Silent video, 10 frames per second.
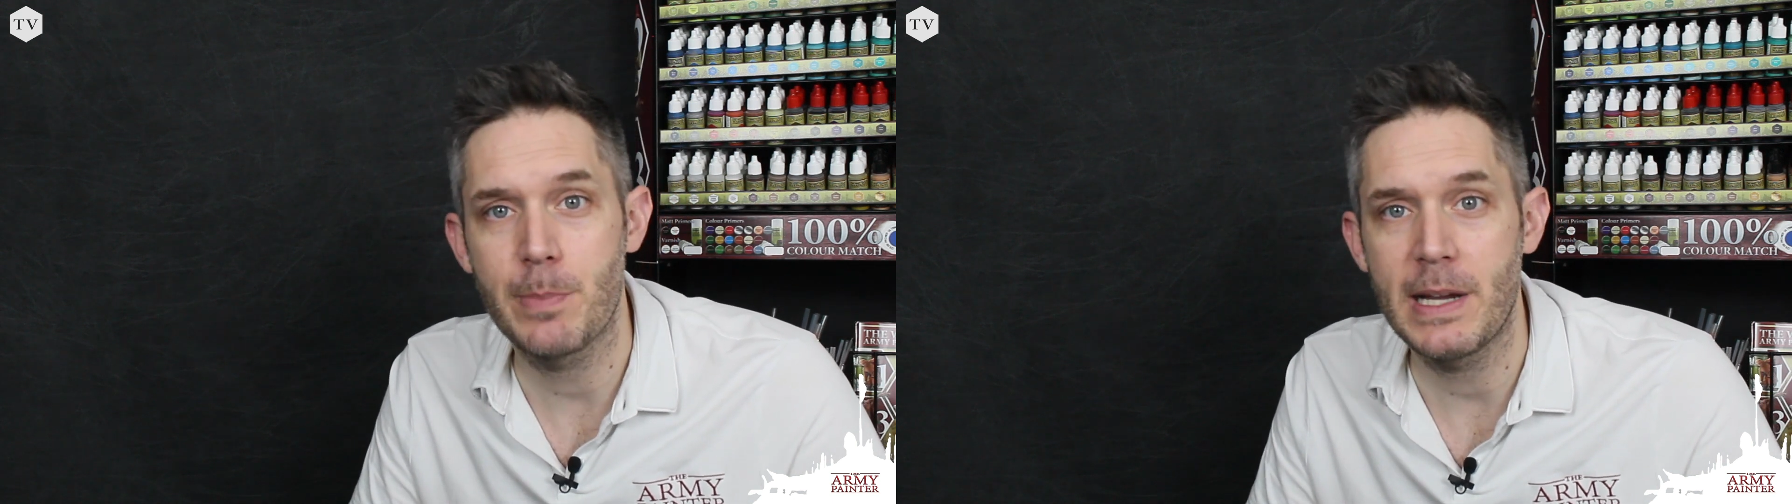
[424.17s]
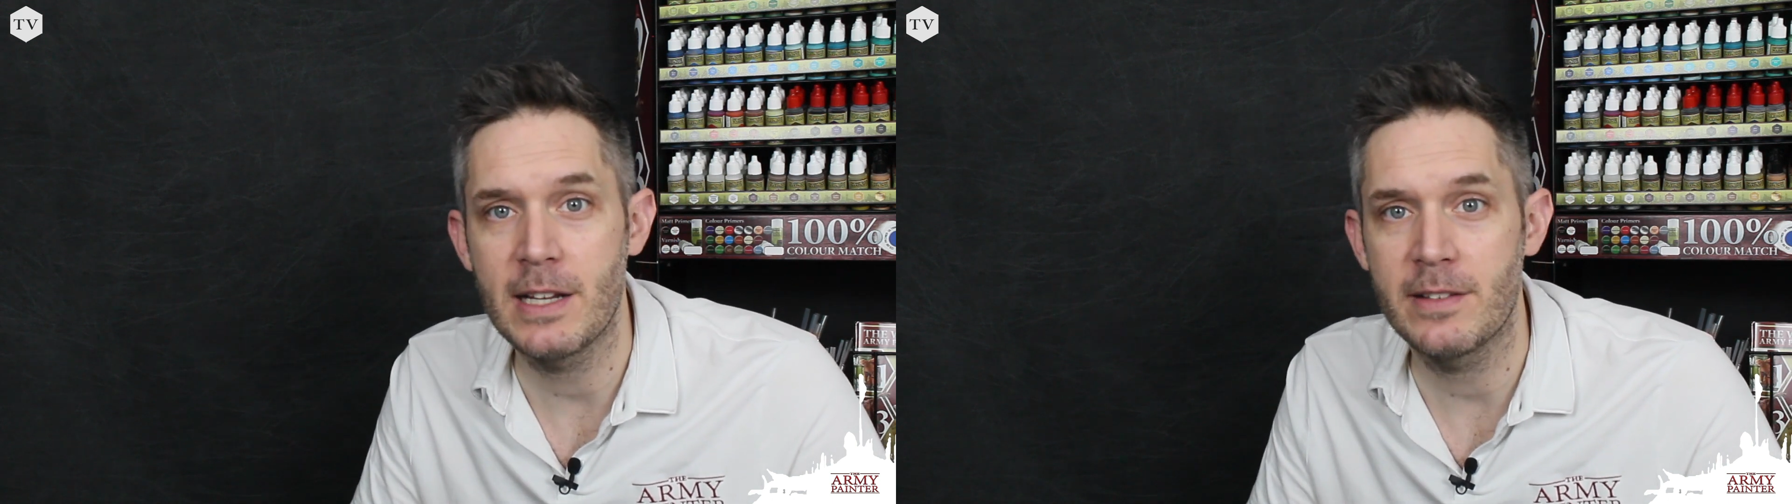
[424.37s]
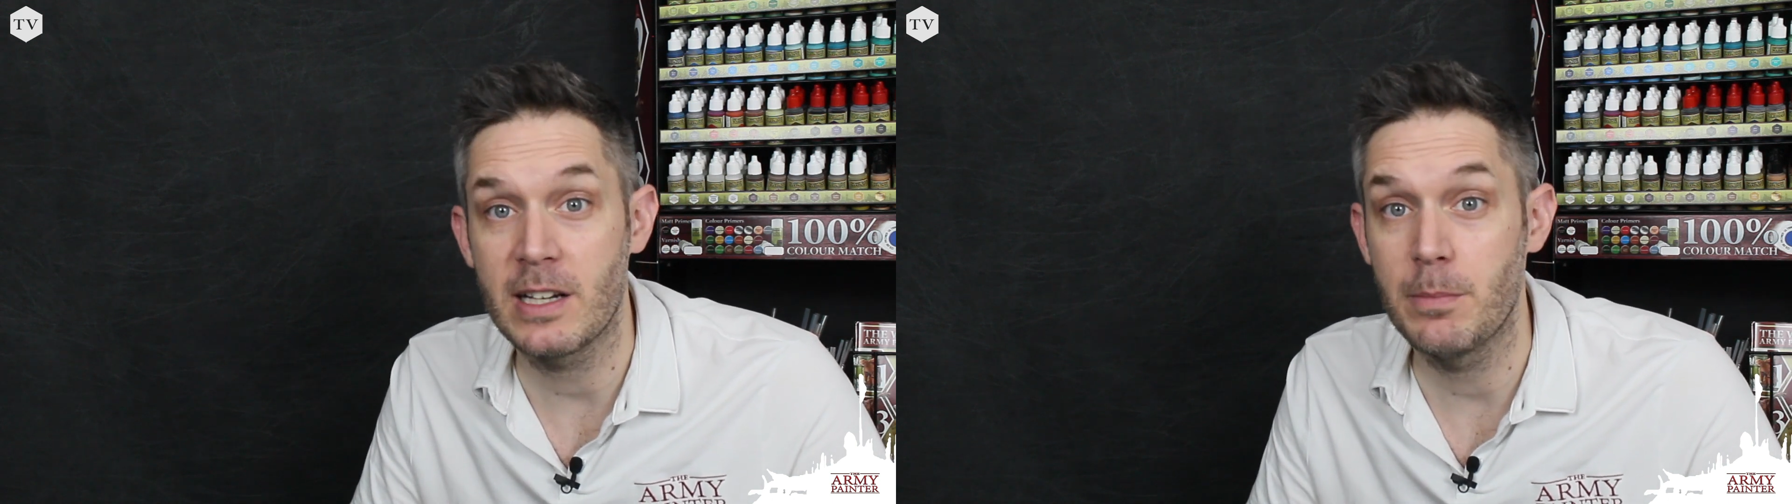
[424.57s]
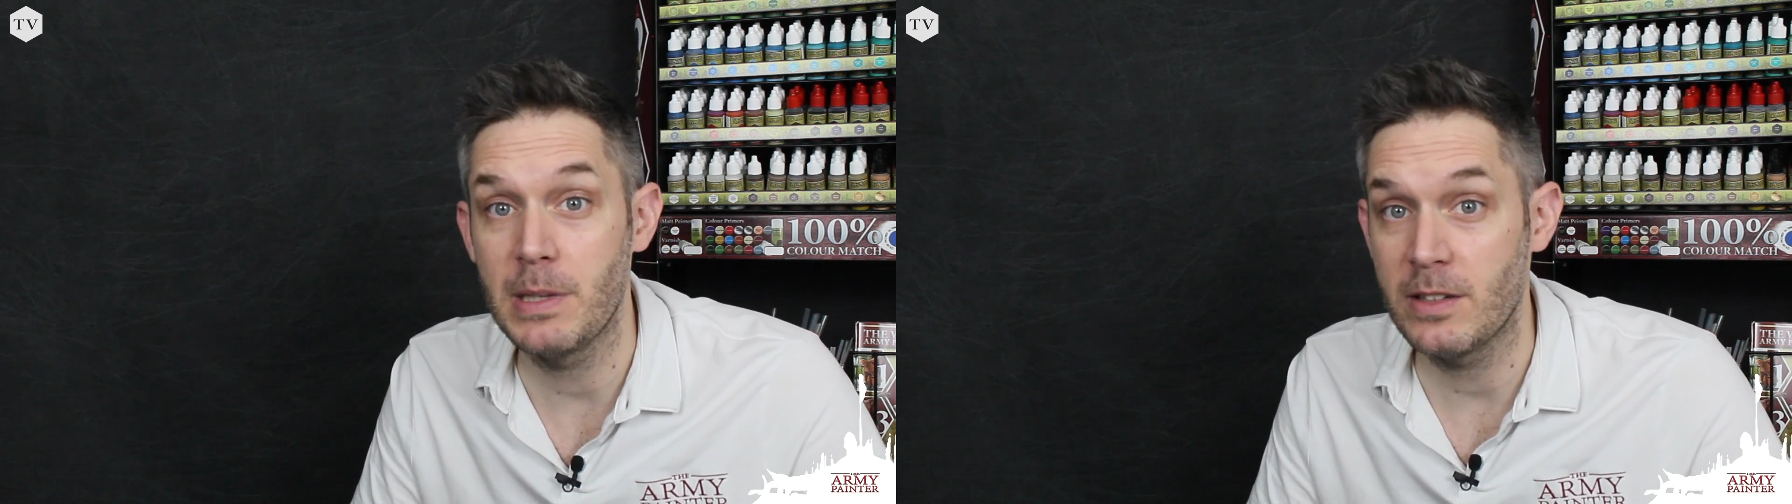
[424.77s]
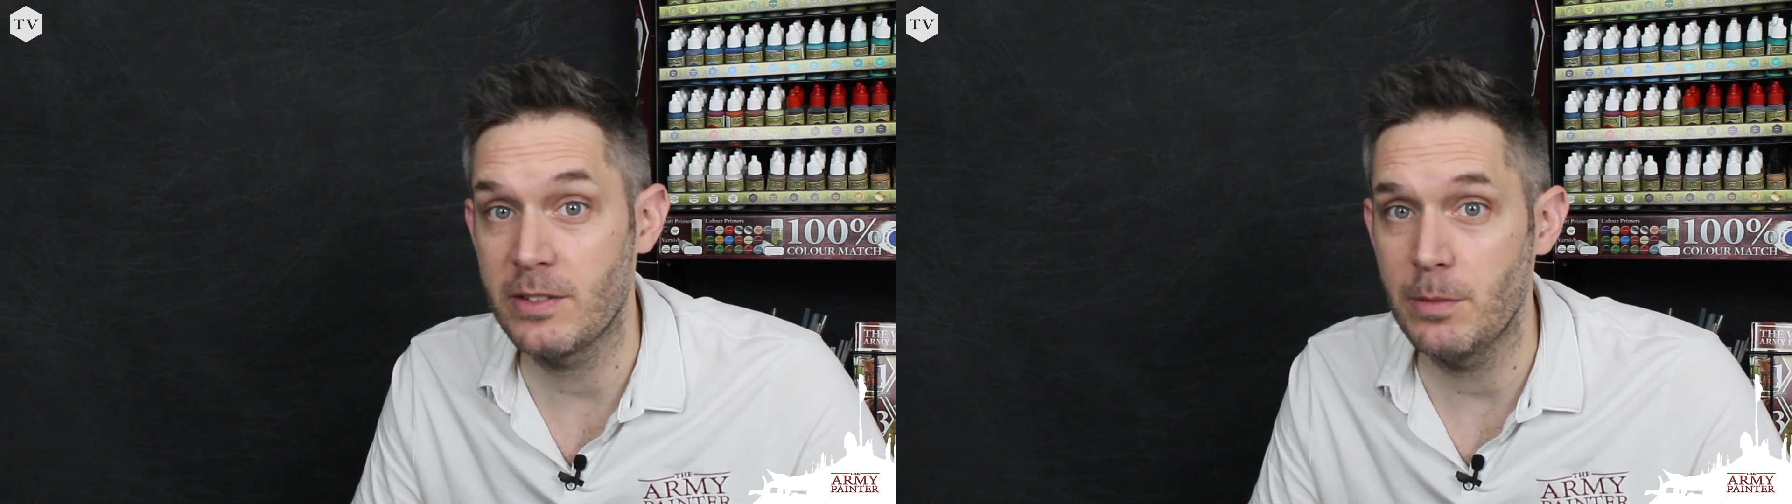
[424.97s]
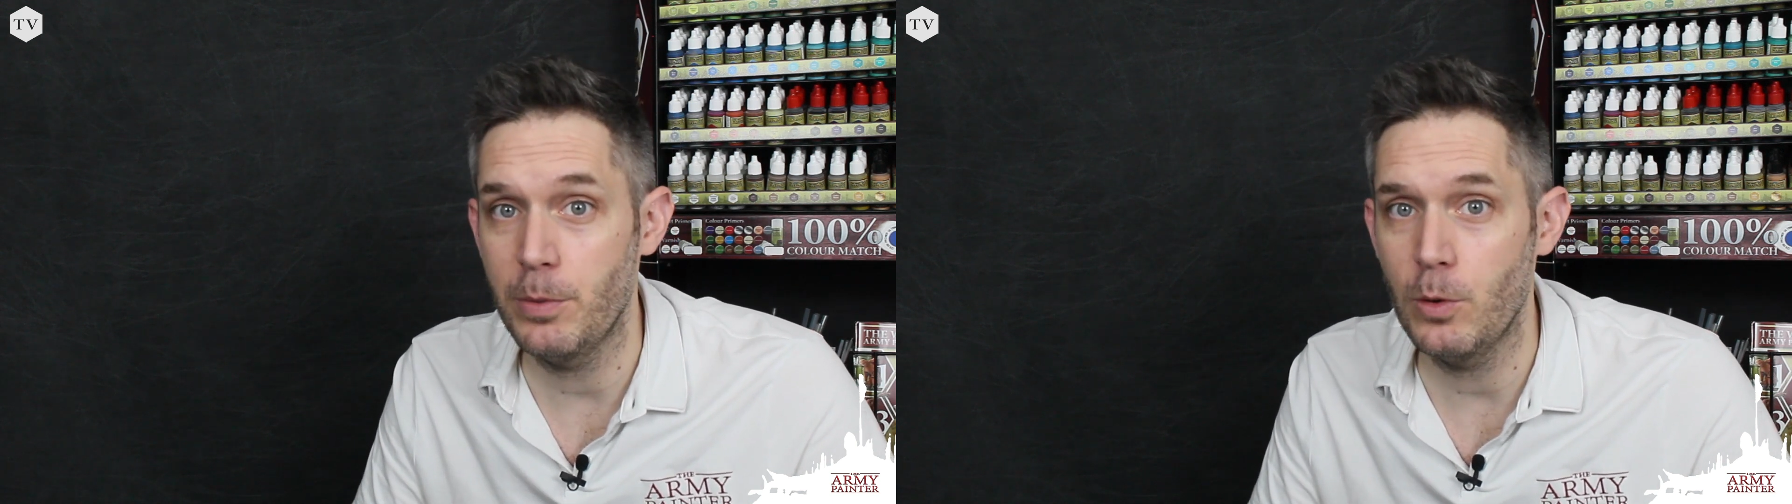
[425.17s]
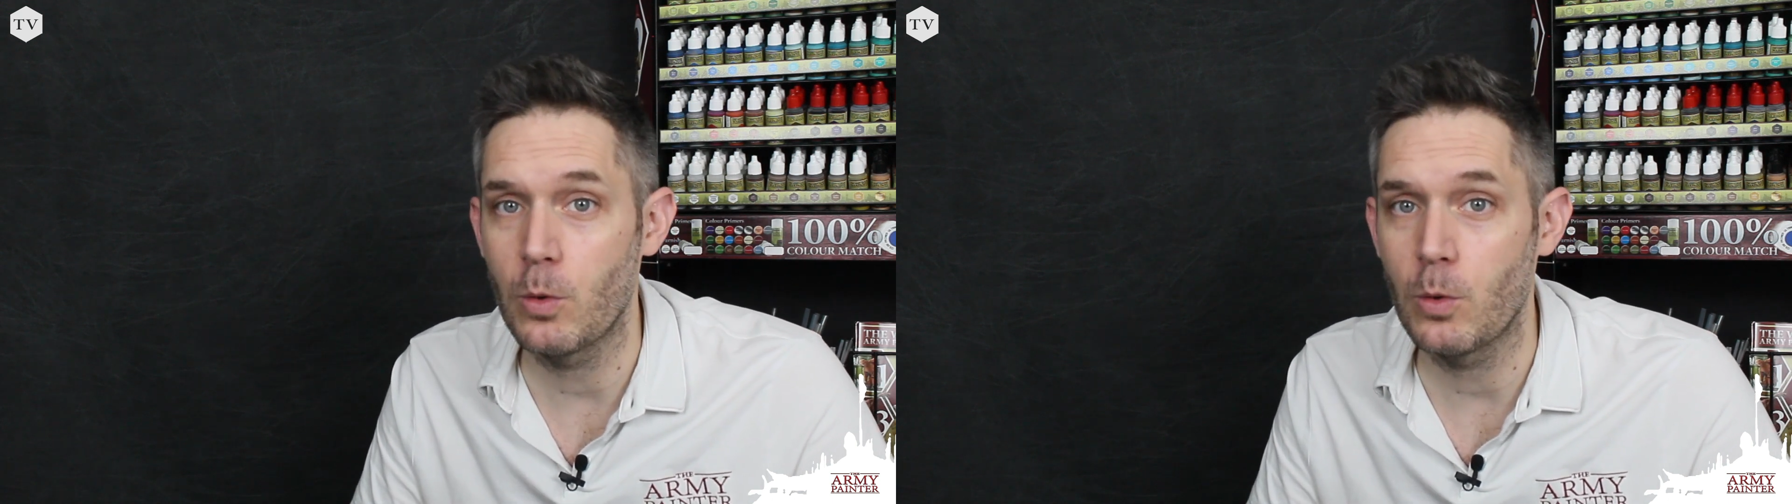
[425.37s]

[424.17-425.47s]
painting is that it can be as simple